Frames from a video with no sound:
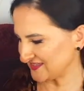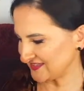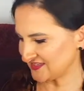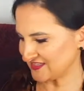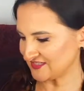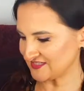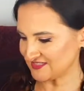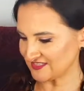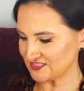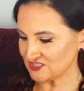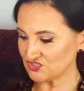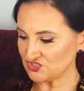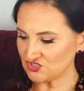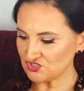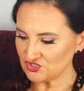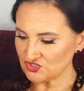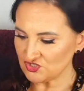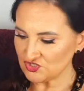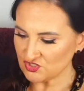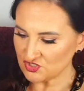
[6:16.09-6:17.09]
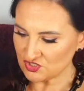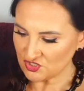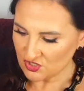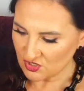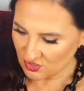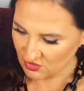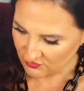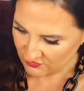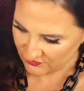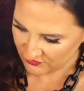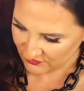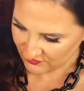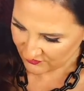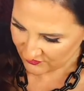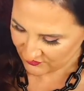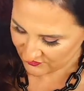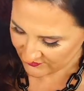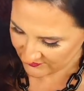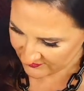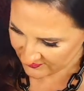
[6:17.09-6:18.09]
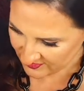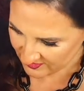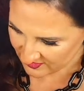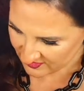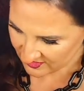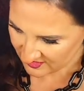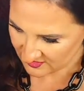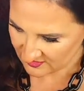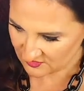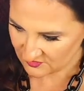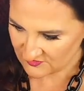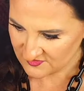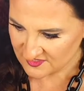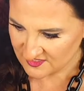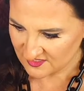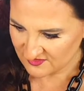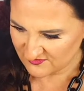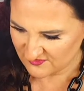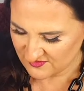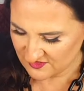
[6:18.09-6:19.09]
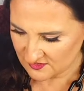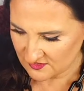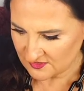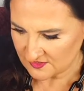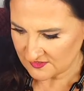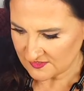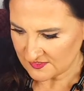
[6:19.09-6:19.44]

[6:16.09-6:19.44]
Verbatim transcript: Because I do love that kind of stuff.